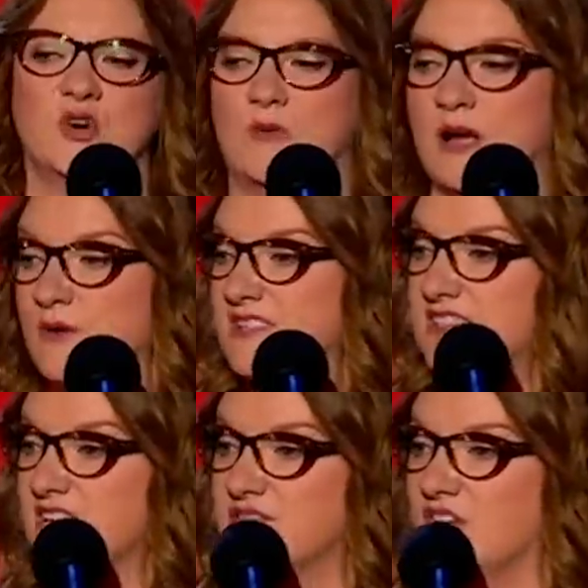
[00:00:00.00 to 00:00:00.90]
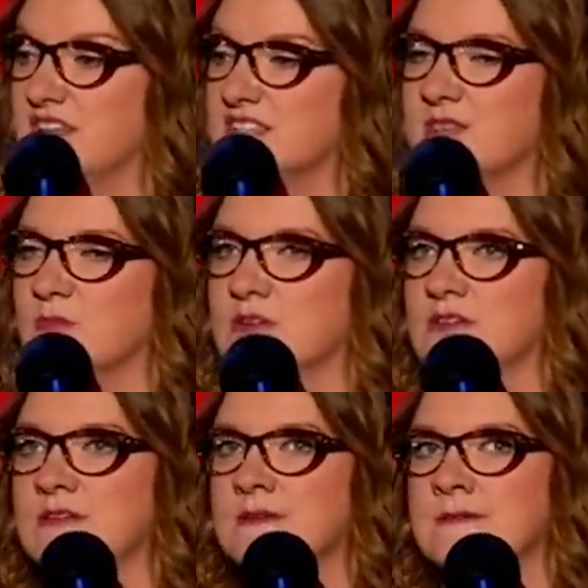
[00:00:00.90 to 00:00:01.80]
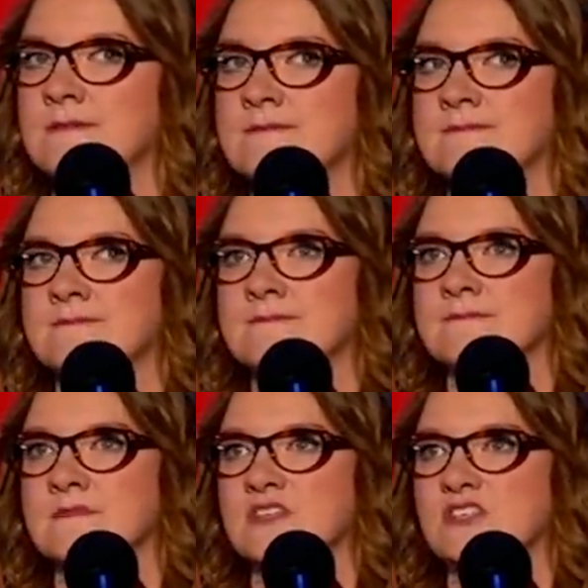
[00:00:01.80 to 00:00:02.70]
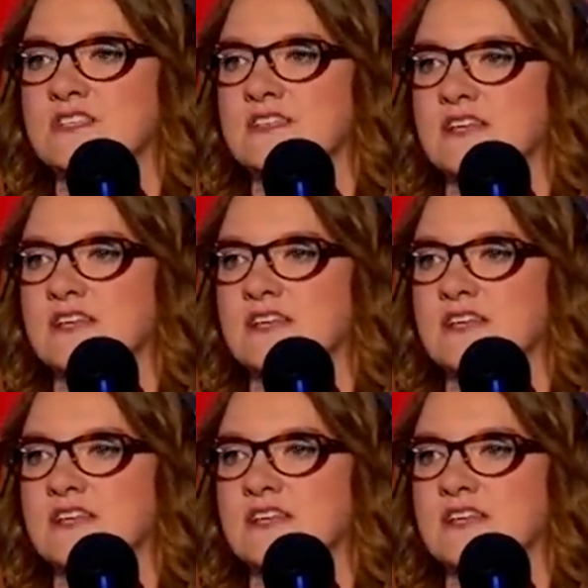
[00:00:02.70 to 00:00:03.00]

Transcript: know why we're still friends, but she's